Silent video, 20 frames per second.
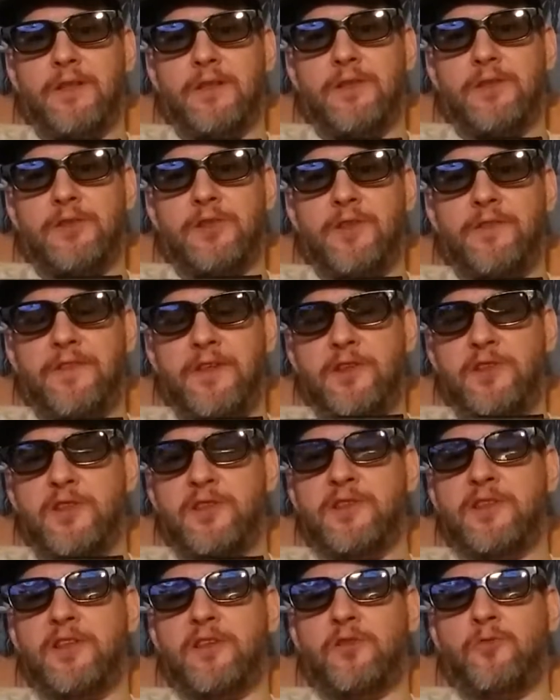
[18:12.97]
See,
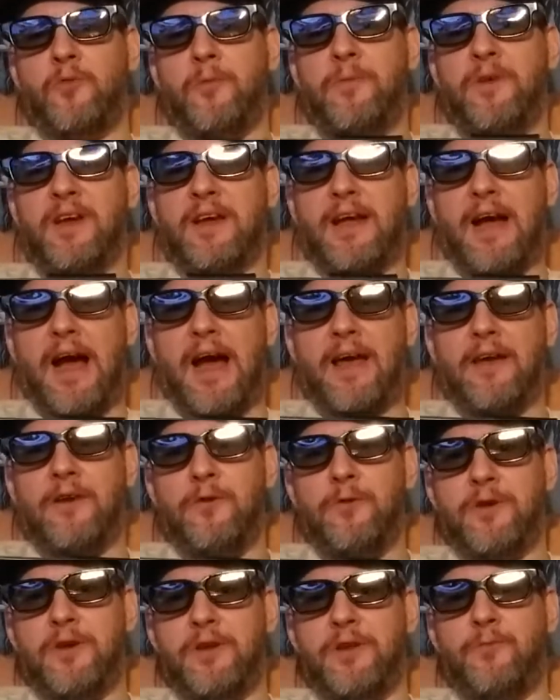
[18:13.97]
this would be a guy
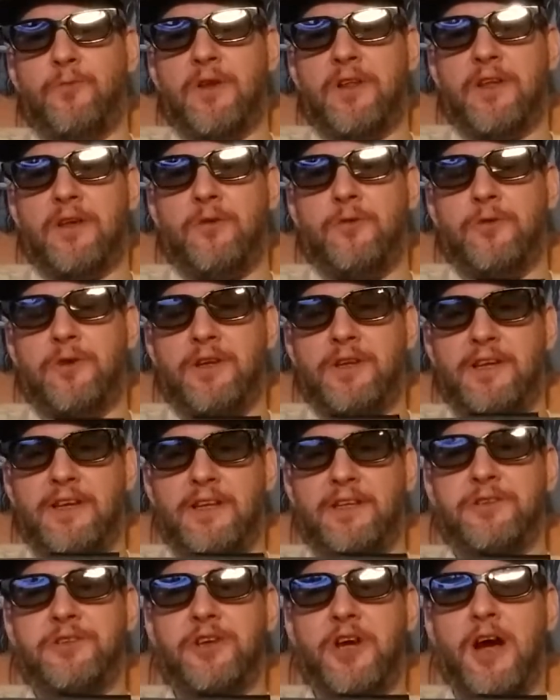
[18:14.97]
who could
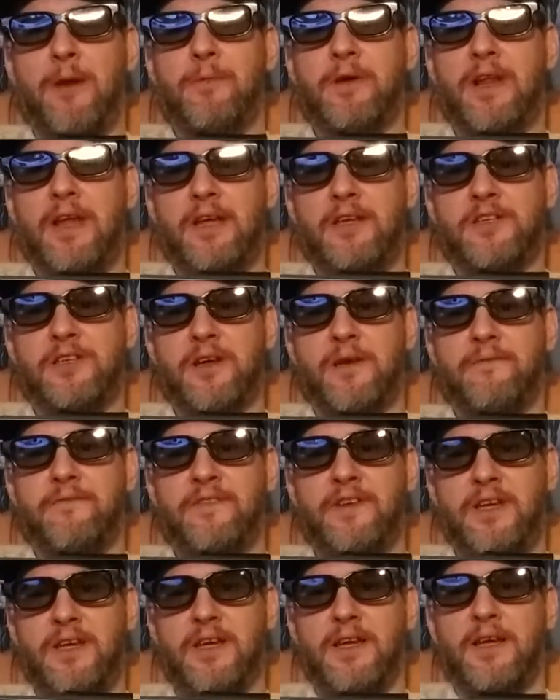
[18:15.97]
get a job at
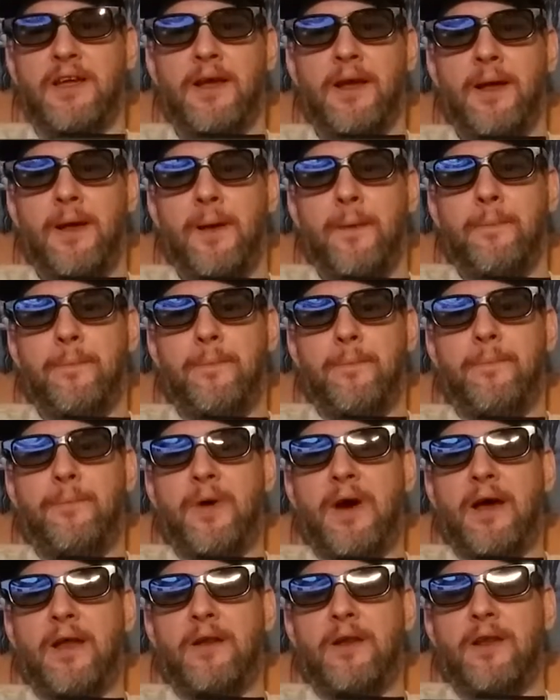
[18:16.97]
HMV,
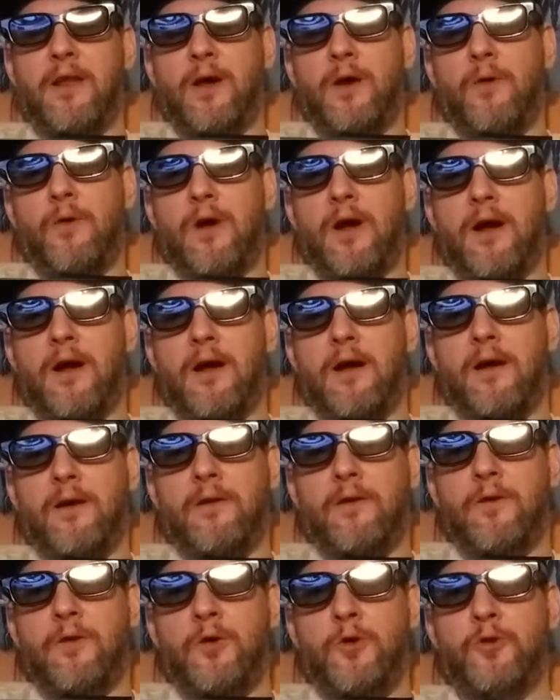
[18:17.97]
but
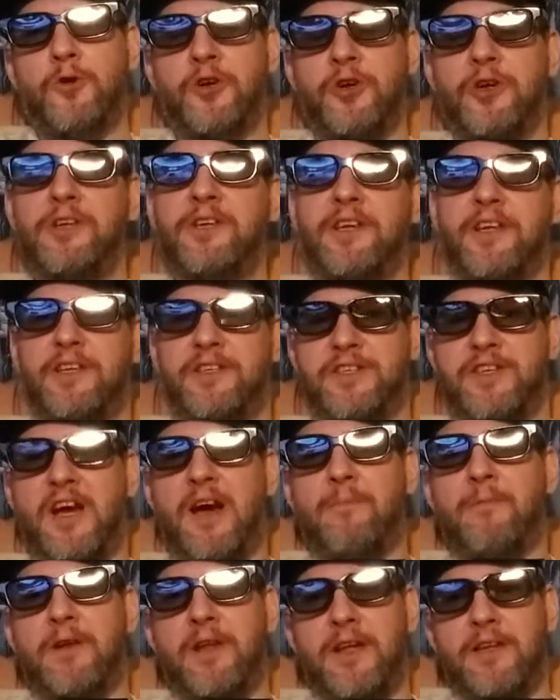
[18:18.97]
who could get a
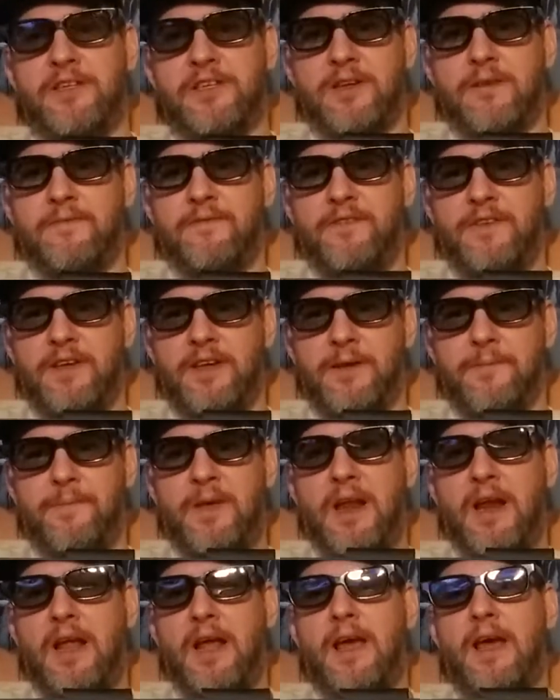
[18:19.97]
job at
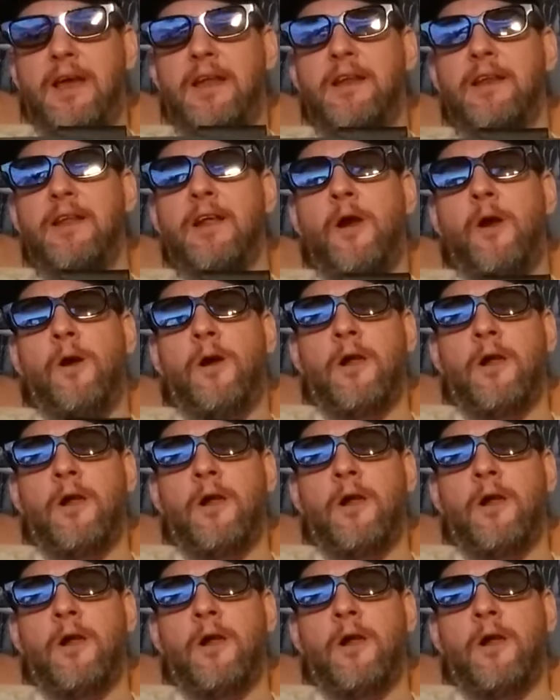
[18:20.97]
HMV, and